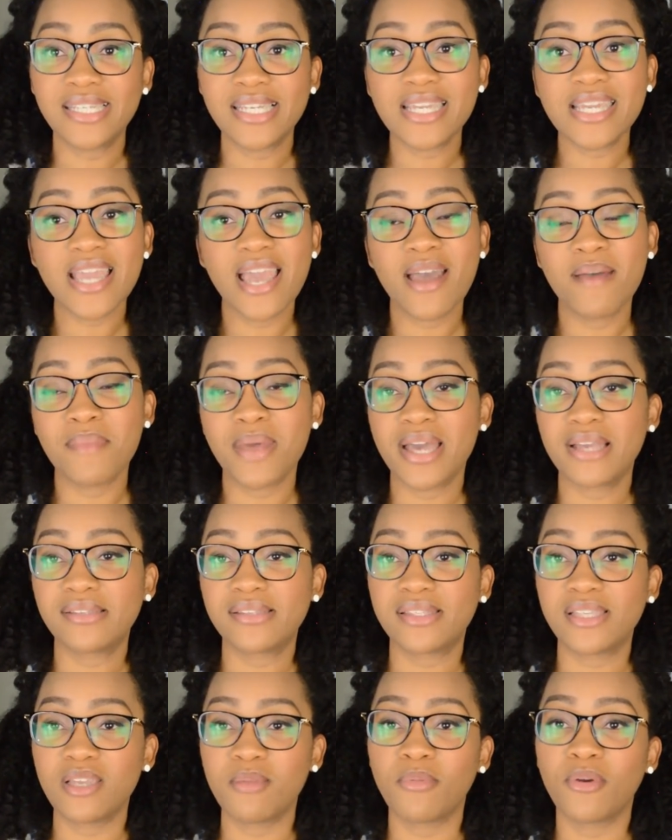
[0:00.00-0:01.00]

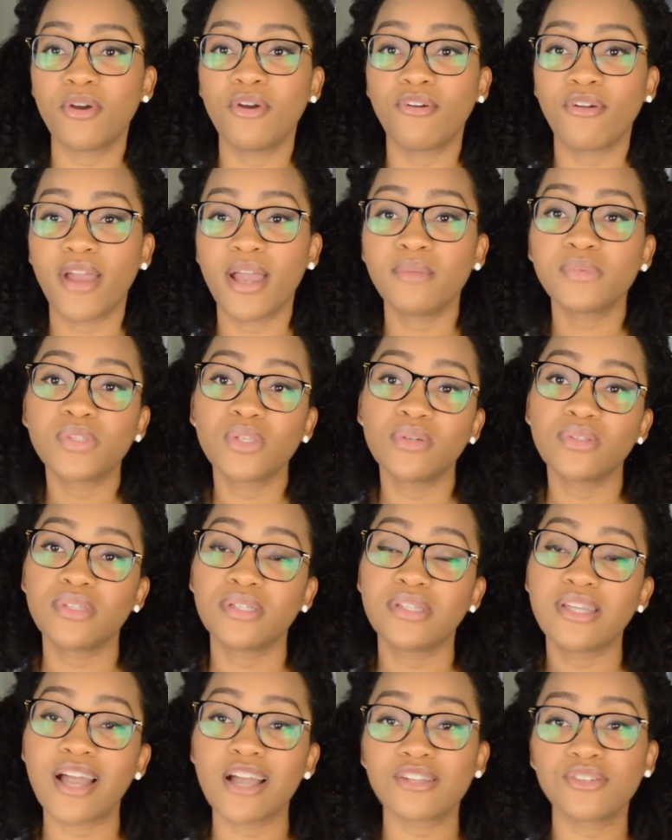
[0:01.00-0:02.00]
DMSC program. So it's
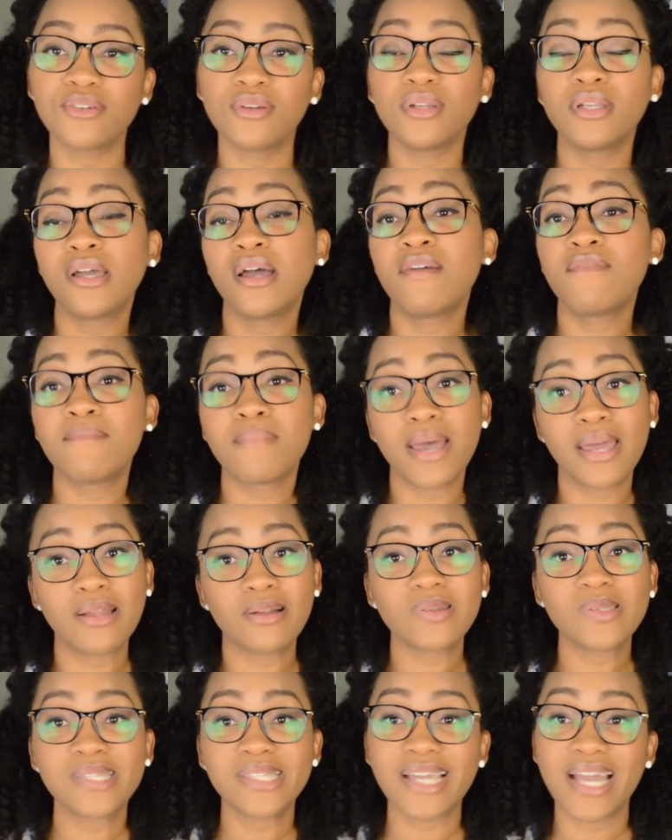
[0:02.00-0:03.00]
a doctorate of
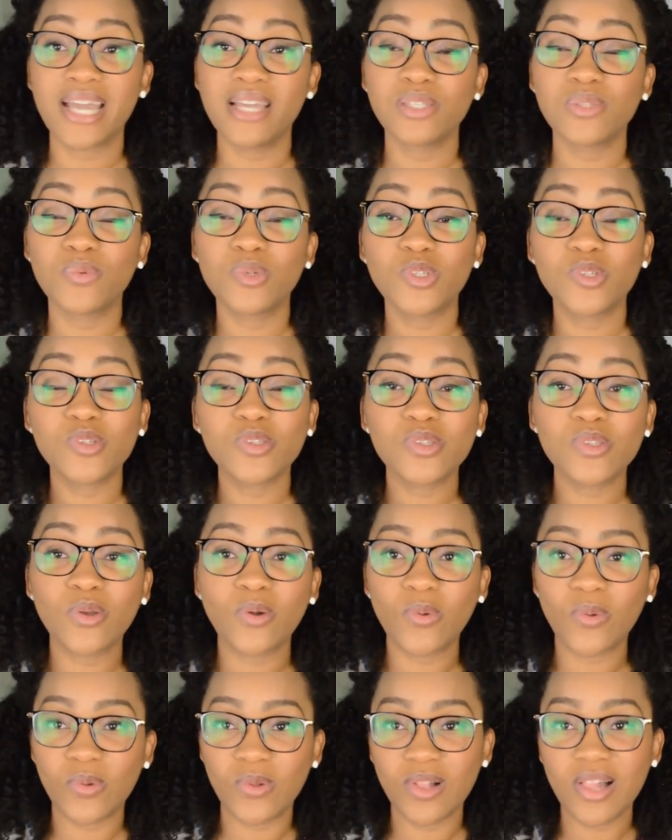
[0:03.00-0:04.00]
medical science, which is
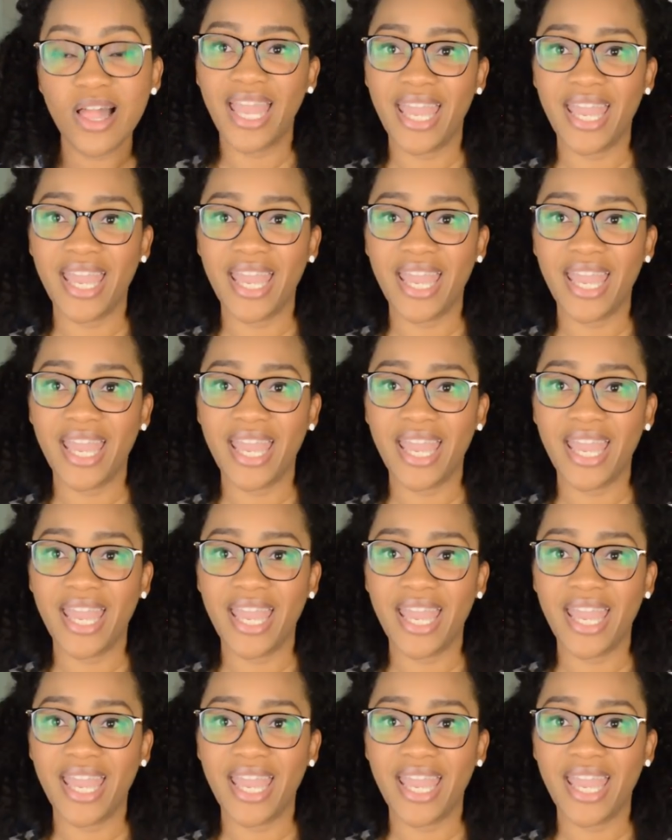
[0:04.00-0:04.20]
cool.